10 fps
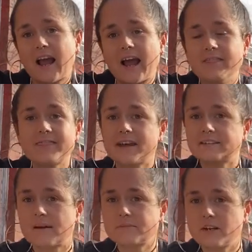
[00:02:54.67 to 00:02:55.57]
and that's
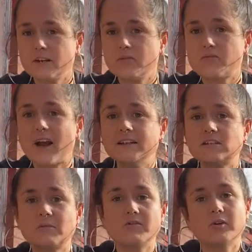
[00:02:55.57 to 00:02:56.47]
absolutely fine.
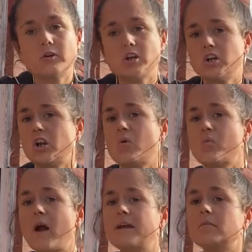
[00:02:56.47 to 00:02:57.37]
Some of you are going to know
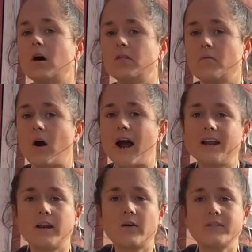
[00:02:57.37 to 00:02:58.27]
way more than what I
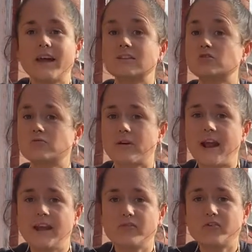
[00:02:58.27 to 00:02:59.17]
know, and that's
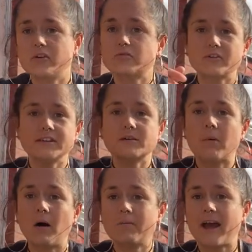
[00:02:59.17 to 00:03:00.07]
great. Feel free to
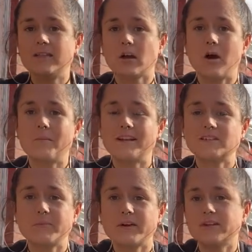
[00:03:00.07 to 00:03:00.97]
pop that in the comments,
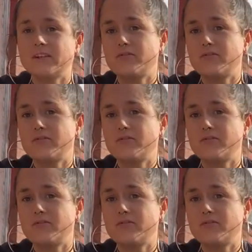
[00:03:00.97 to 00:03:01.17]
because if